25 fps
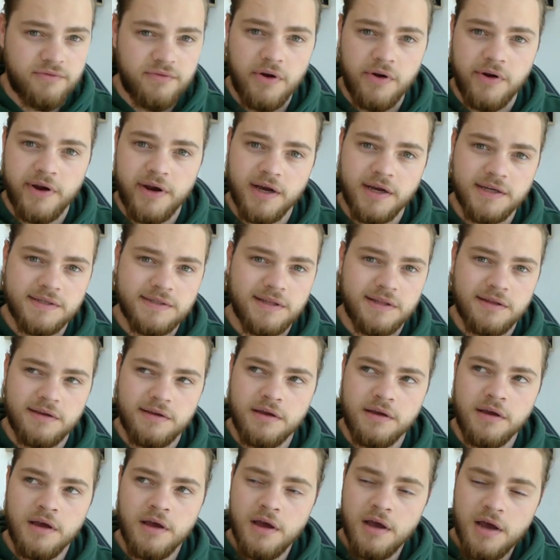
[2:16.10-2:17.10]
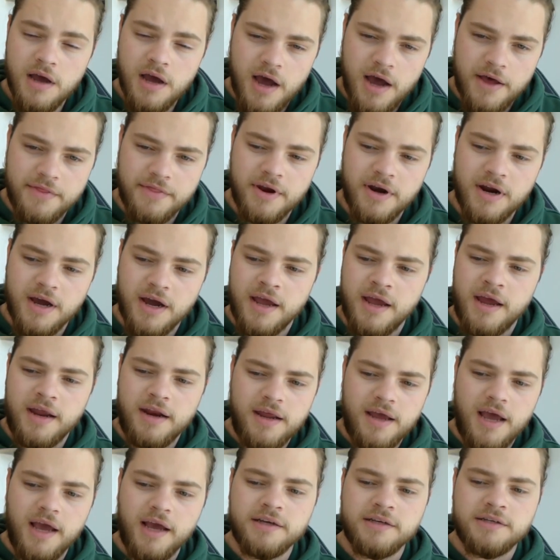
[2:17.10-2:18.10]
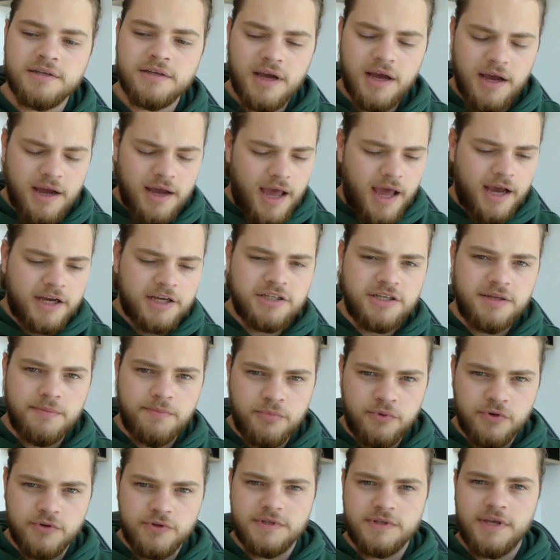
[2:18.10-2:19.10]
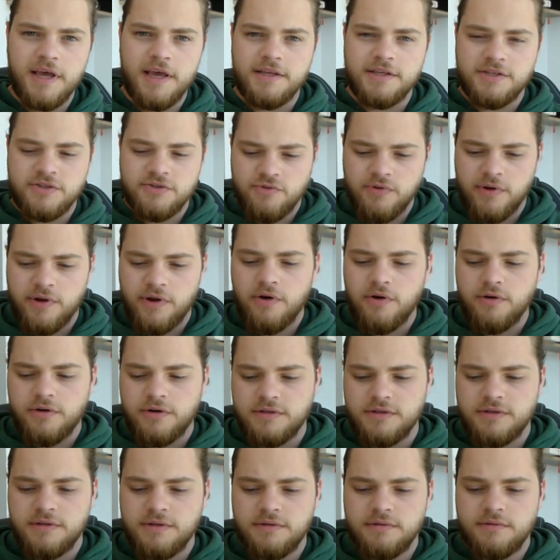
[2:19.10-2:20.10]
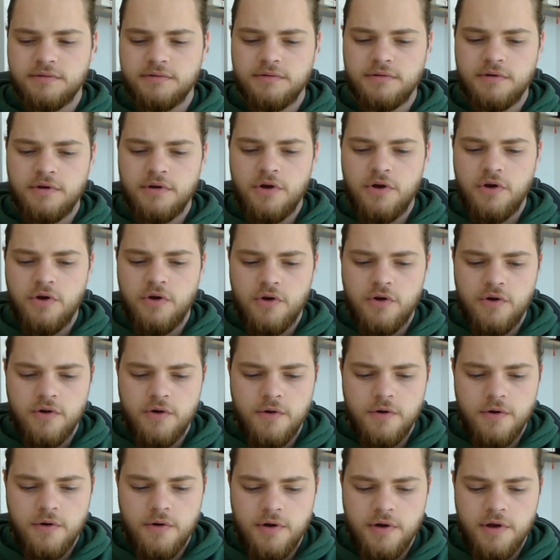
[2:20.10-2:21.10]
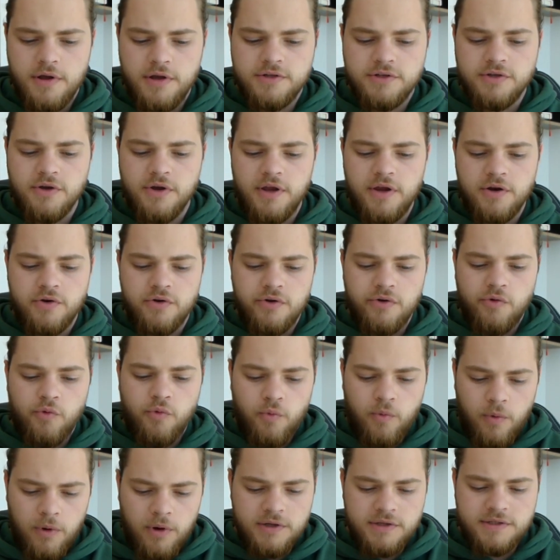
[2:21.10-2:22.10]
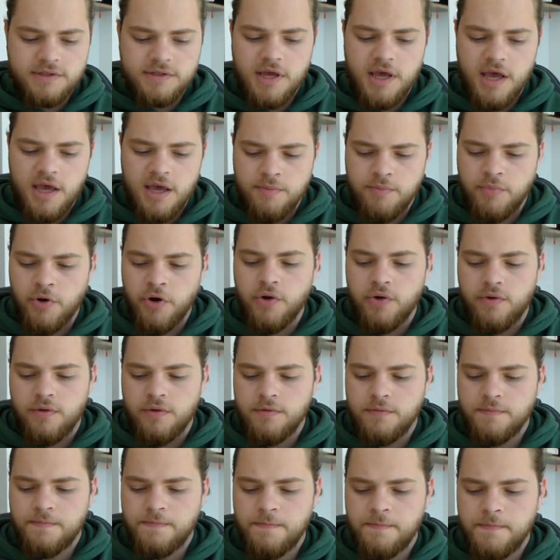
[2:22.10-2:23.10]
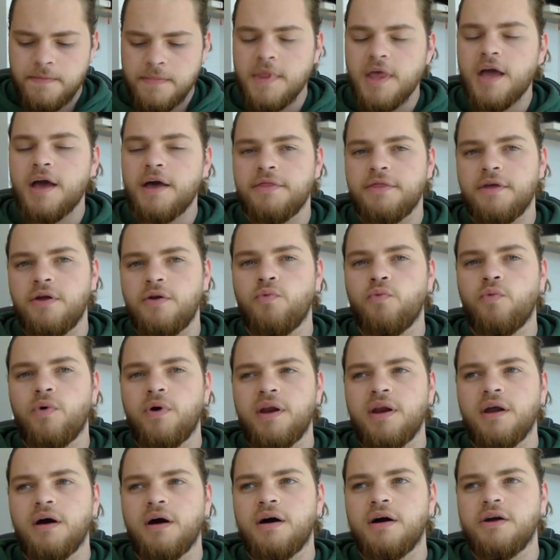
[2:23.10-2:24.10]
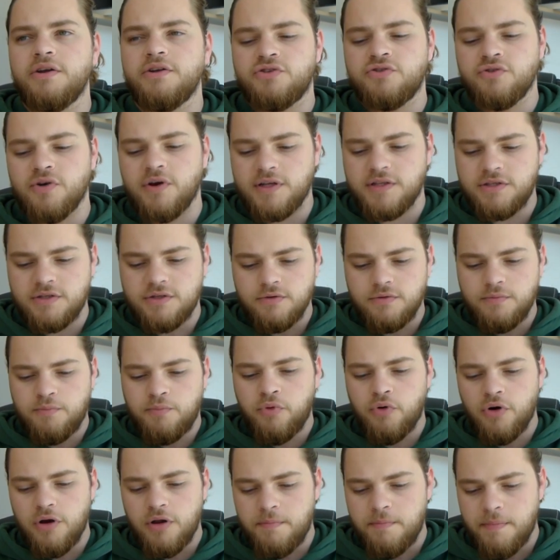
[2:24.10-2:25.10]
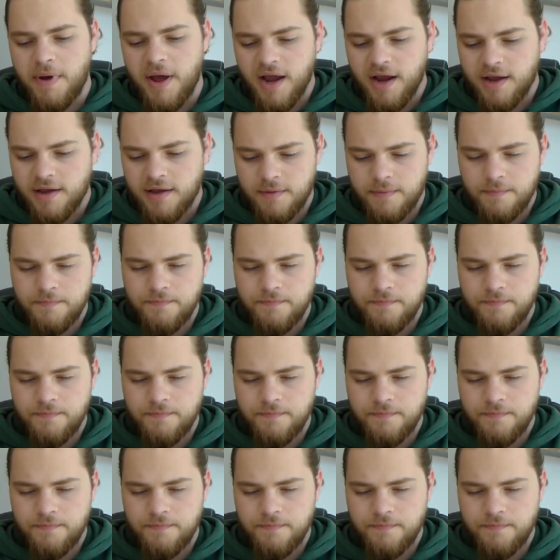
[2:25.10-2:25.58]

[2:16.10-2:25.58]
very nicely, and then I actually put a string on it, so it was a bow. And then when I tried to pull it back